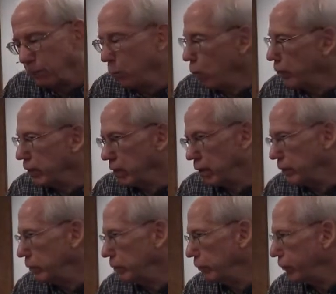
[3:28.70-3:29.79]
of more than
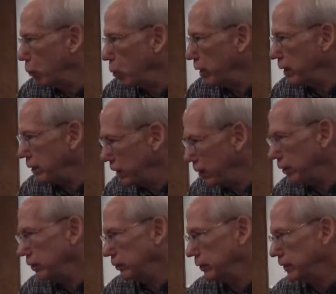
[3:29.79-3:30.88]
140
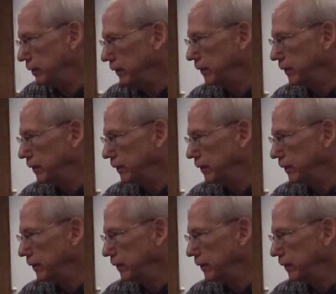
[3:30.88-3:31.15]
years